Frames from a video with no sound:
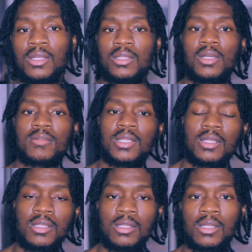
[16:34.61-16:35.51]
You know what I'm
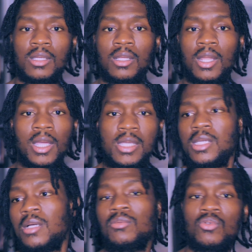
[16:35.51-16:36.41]
saying? Like
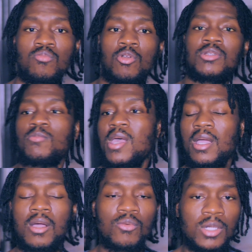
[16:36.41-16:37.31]
he'd come through, blow this
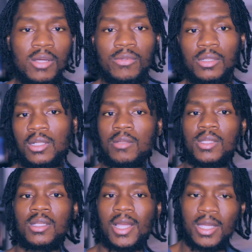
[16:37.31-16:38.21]
back out whenever. You know what
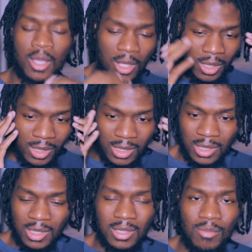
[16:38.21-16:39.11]
I mean? Like it's
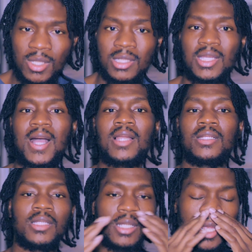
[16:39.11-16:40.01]
the
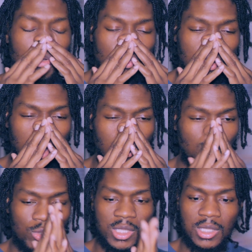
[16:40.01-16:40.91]
mentality, and I
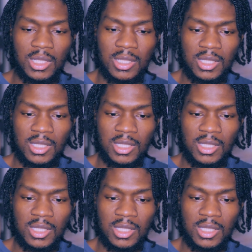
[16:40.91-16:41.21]
know it's